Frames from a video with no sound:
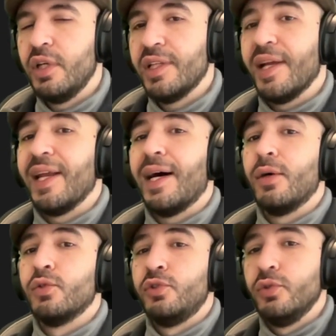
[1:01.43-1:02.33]
It
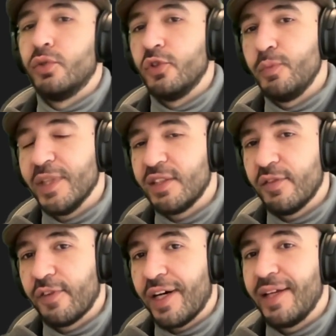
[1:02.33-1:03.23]
allows you to
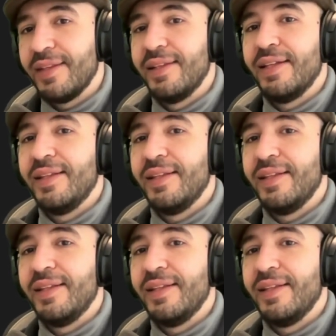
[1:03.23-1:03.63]
specify the